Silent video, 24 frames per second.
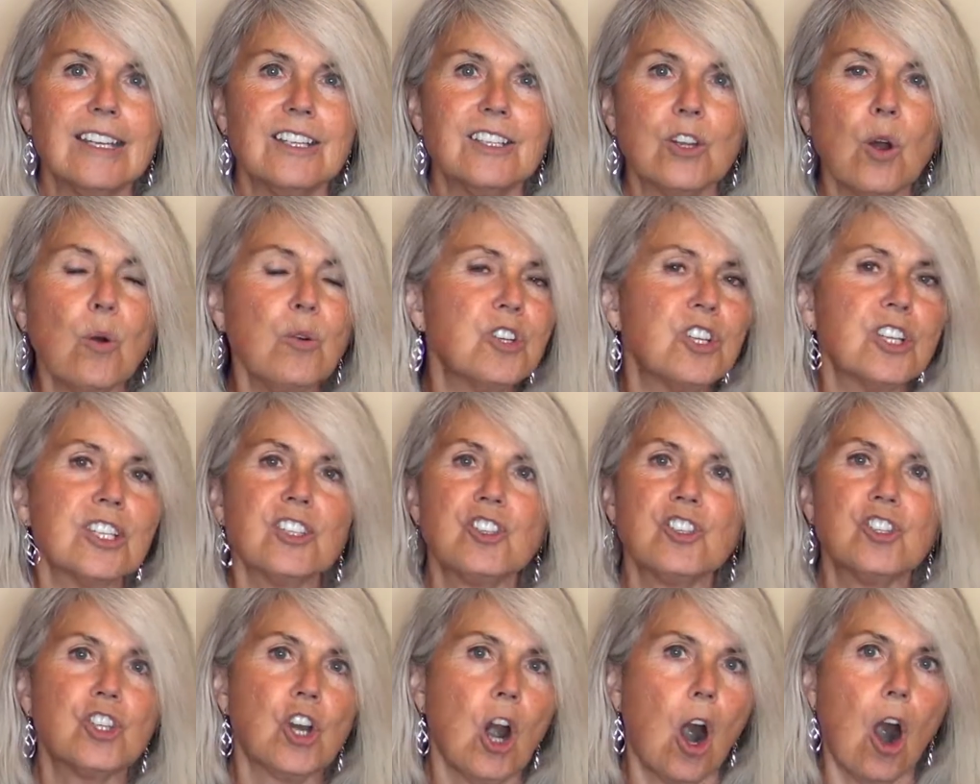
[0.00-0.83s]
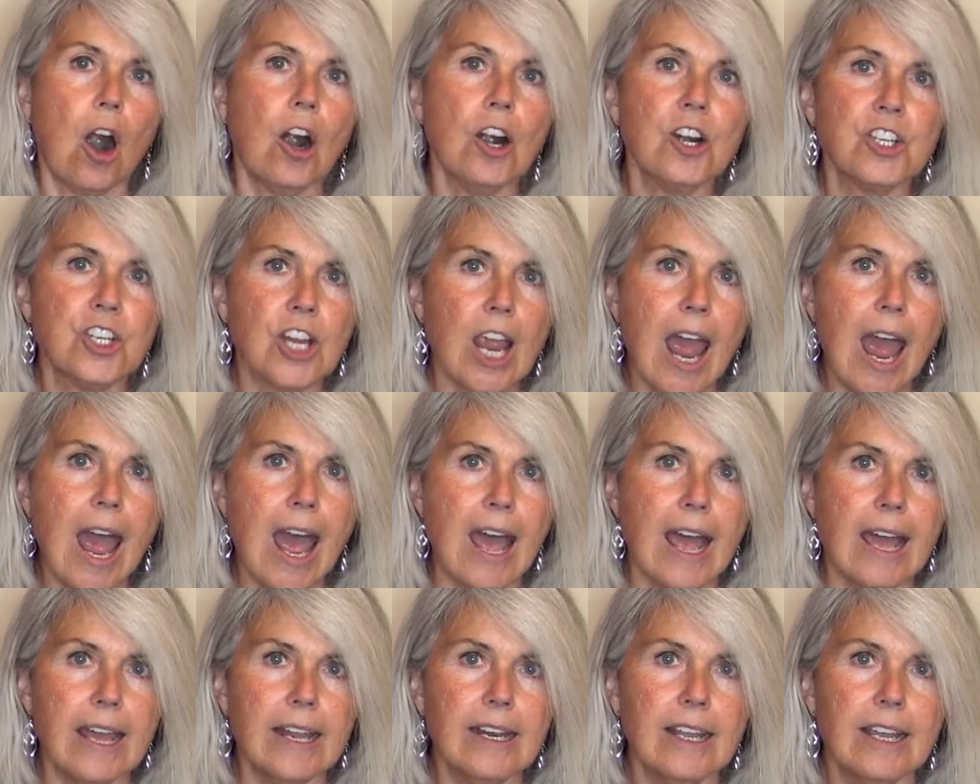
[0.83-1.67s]
Don't just charge
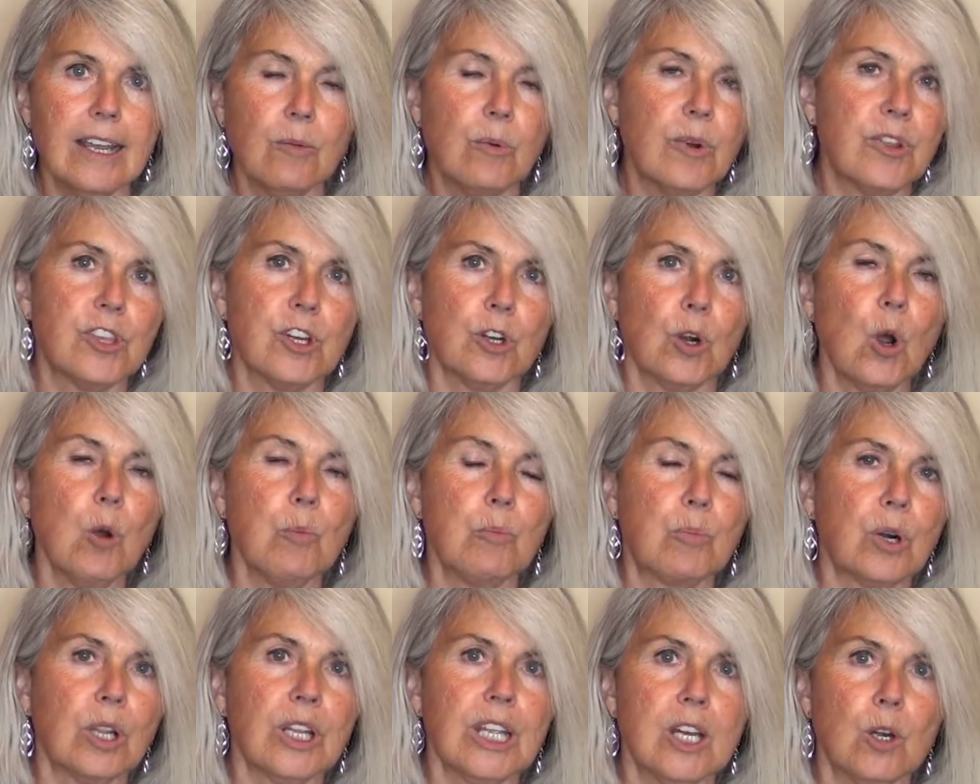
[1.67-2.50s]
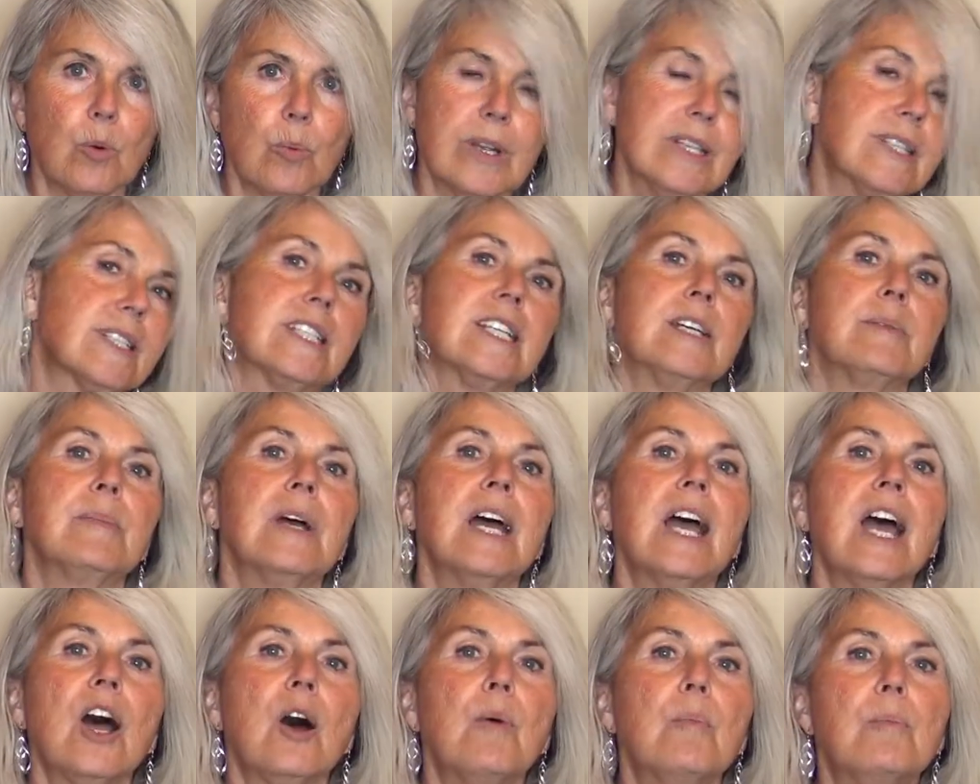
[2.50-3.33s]
ahead with your own brilliant wisdom,
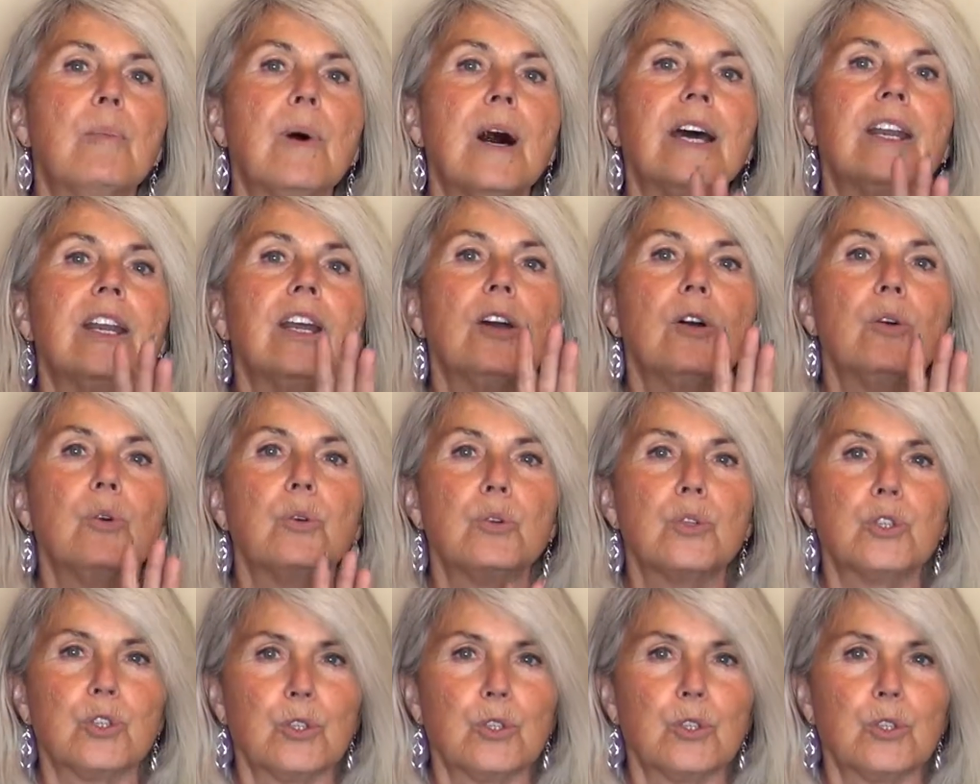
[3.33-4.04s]
but